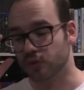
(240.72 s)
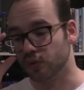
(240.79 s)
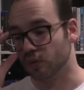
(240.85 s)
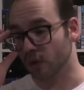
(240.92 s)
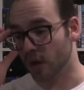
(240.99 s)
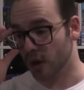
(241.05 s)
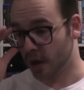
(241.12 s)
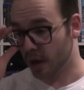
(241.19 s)

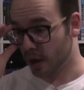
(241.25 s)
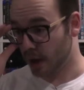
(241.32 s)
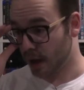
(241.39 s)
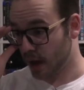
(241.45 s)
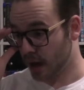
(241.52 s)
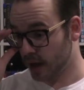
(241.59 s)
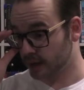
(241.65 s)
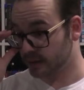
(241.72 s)
to
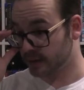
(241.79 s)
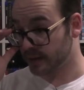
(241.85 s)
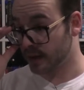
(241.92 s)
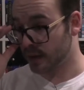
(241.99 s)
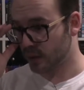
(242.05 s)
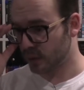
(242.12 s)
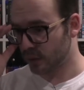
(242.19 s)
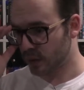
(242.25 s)
hunt
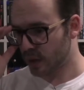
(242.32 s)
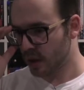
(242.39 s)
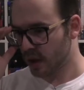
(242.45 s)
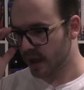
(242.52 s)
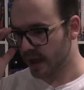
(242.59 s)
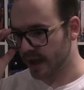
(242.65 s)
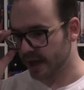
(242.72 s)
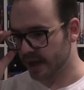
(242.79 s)
down
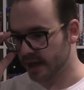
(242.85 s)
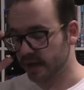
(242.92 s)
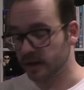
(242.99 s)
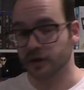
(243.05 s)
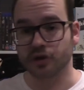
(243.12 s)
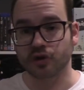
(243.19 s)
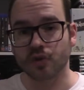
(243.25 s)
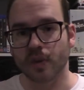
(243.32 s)
a
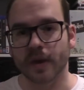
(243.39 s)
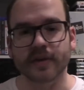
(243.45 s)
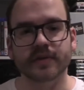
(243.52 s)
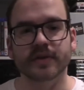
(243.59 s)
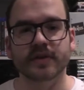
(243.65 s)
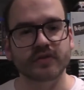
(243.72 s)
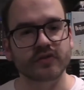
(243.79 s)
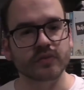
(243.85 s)
US
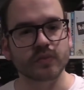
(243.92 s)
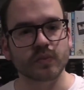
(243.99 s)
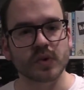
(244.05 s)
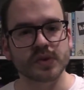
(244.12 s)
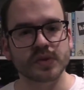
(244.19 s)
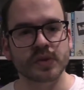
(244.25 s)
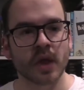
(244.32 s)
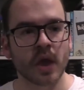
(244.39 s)
edition
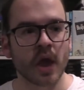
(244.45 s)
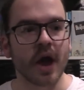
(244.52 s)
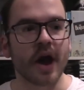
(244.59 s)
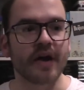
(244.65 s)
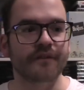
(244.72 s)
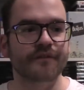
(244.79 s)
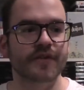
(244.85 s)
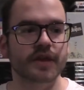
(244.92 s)
one.
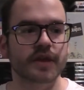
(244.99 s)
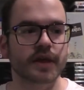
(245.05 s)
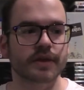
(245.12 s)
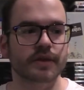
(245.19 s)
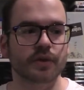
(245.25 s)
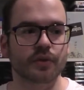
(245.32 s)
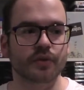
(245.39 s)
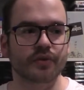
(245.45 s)
I feel
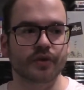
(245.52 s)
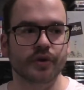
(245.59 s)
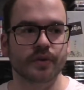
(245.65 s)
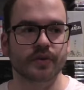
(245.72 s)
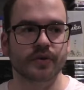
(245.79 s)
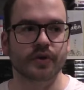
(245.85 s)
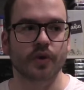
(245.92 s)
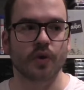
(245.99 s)
like those are
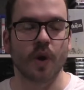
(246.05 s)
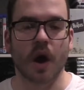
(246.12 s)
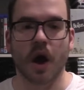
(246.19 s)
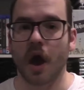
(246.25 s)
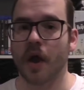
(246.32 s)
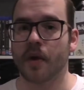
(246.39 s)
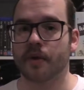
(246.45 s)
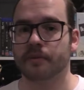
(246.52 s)
going to go
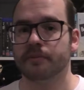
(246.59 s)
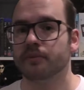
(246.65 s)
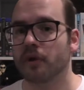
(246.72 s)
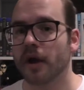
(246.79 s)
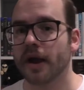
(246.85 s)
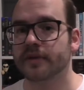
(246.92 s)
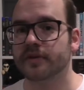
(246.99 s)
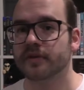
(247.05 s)
higher in
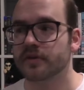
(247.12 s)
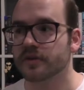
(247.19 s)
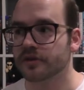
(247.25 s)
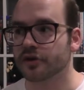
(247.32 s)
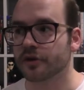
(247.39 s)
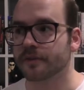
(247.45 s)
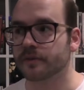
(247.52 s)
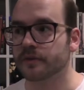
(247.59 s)
prices in
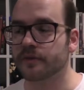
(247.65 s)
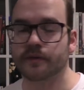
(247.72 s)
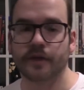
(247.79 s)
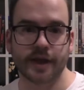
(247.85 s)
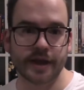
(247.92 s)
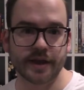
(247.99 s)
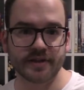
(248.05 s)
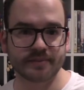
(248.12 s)
terms of for
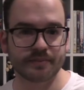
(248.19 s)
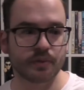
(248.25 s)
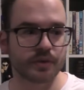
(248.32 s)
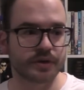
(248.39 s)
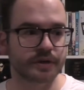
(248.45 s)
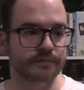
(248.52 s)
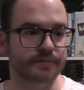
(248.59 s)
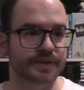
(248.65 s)

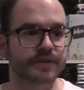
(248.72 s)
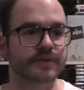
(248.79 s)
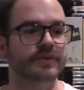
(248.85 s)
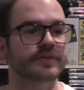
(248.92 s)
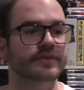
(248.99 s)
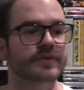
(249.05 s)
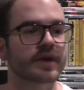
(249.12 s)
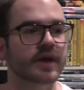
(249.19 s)
exporting
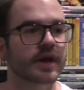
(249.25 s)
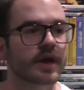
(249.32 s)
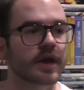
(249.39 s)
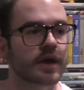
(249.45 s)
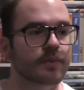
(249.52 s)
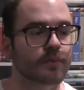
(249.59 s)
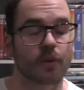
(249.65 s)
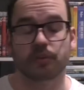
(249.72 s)
because,
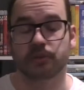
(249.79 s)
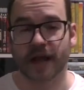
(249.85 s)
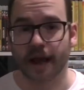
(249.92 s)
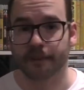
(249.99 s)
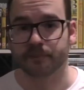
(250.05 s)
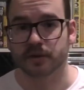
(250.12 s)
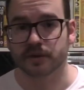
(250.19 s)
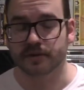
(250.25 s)
well,
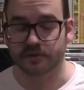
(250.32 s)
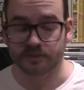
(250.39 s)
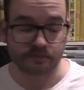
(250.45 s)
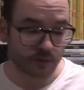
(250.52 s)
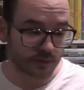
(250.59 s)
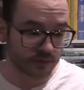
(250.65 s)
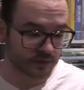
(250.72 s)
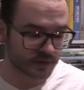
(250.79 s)
capitalism
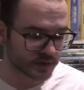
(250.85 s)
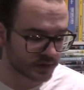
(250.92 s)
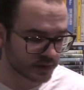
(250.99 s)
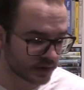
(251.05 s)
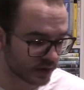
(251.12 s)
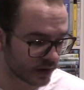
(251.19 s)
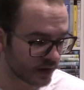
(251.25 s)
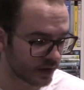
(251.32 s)
mostly.